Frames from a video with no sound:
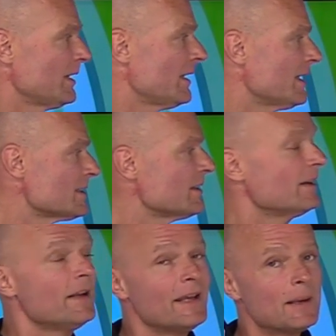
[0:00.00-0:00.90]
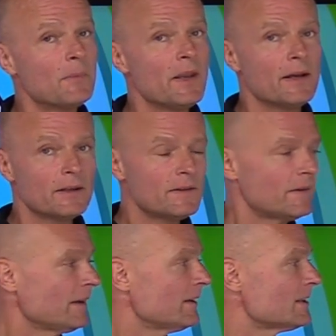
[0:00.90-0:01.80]
it has the name nut
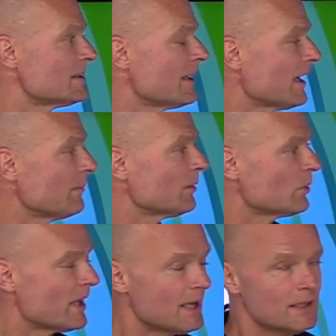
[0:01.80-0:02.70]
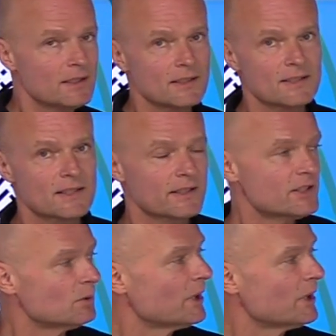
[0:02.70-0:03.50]
in its name and we eat it in such a